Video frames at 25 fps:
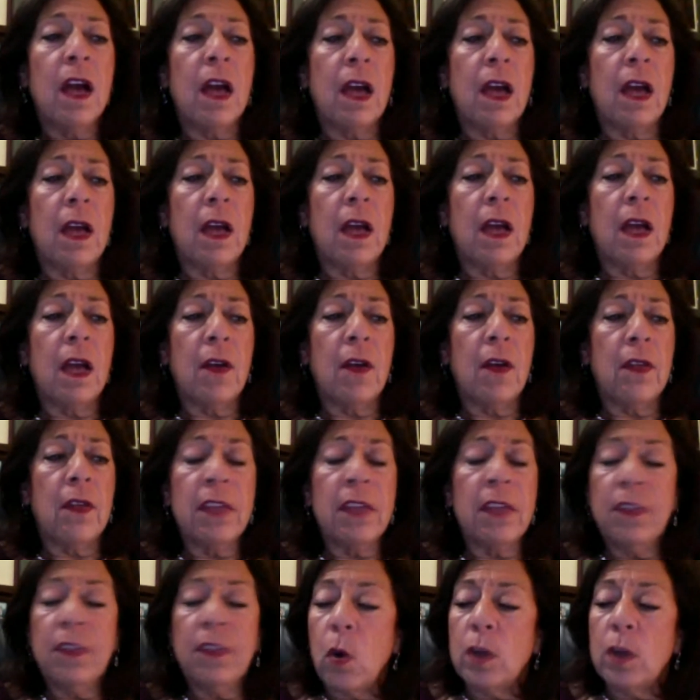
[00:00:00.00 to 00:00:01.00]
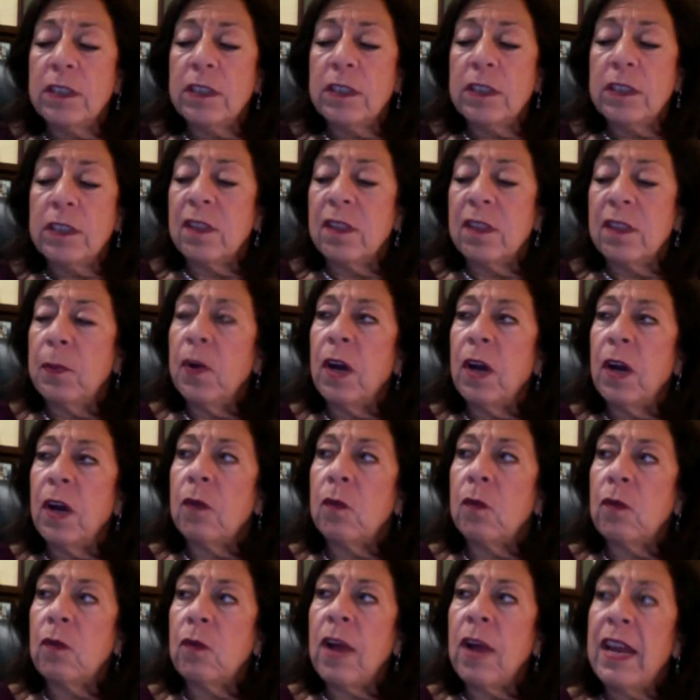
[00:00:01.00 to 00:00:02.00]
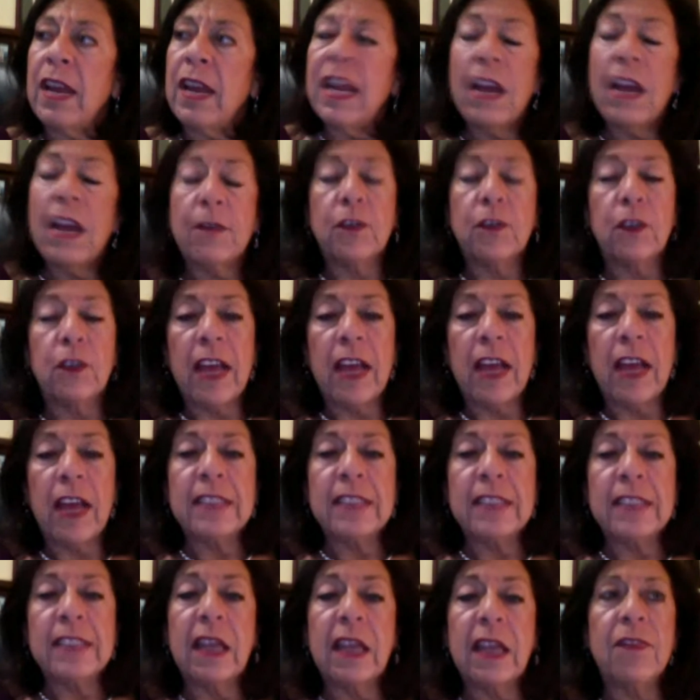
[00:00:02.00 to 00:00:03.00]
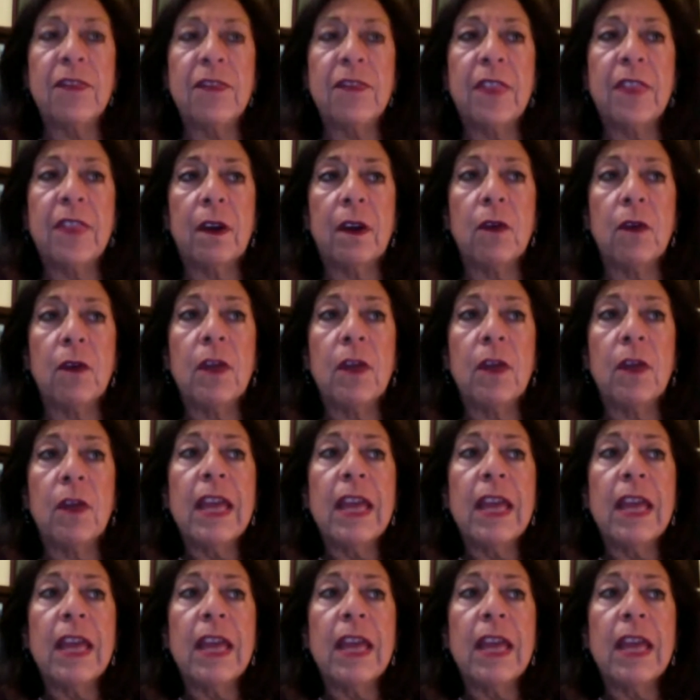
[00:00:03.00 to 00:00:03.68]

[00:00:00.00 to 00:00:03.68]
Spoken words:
the course of the book, right after Eddie's left there,